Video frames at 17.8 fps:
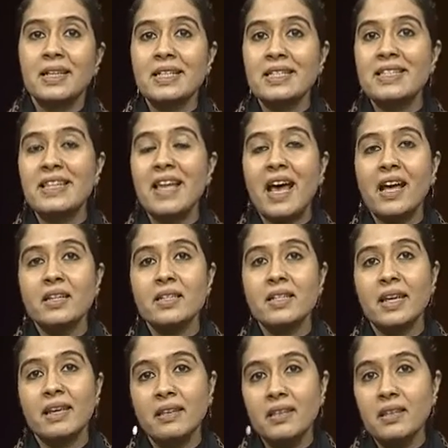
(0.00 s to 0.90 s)
is that
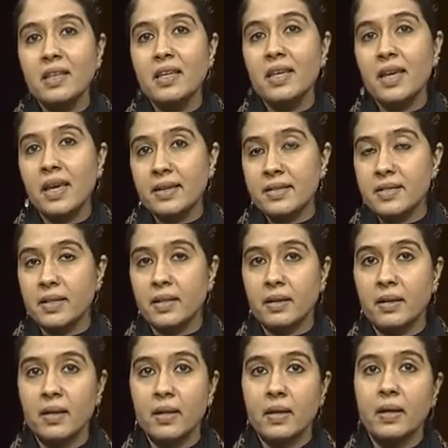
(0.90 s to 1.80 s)
in the essay
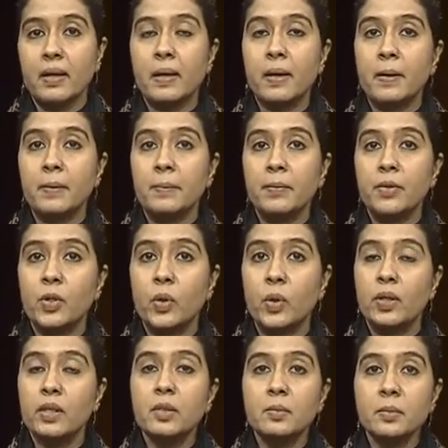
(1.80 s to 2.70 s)
um, you
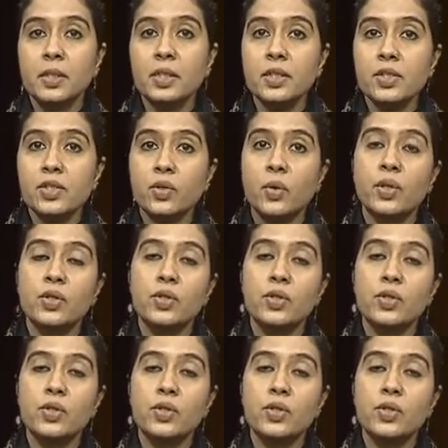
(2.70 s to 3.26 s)
know Gilman is going to